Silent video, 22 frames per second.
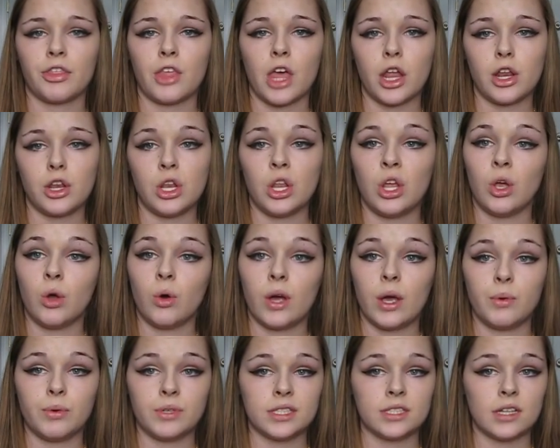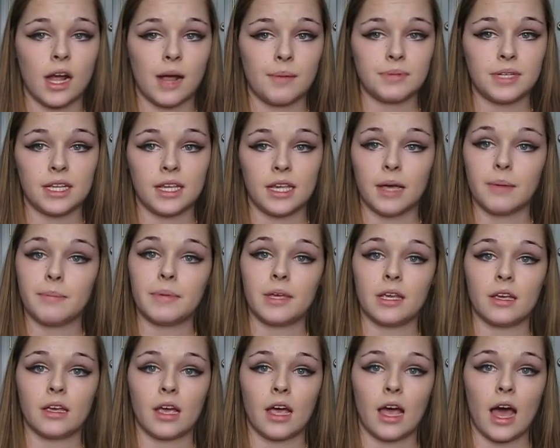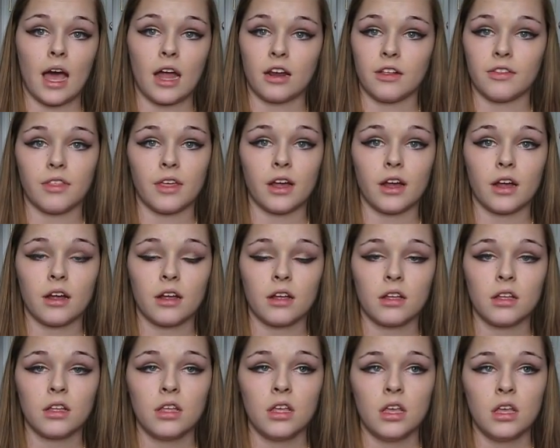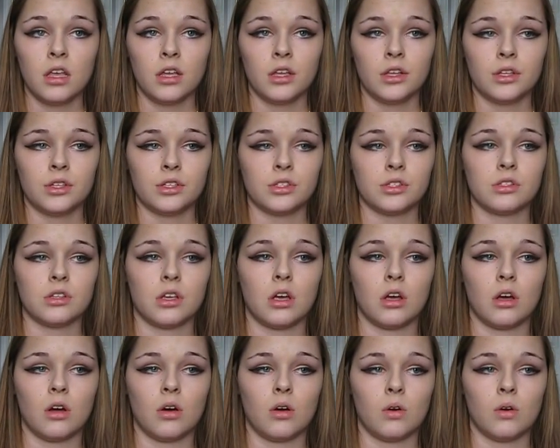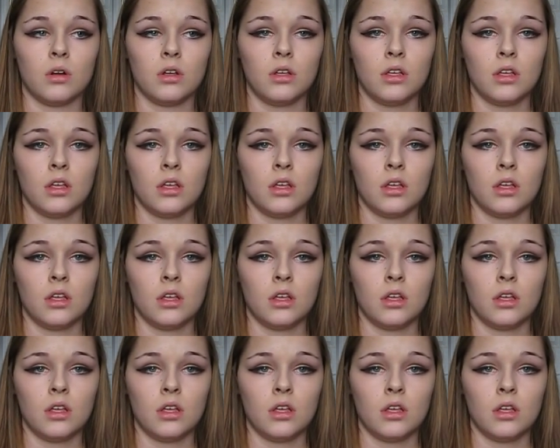they knew it was time to get me out of there. So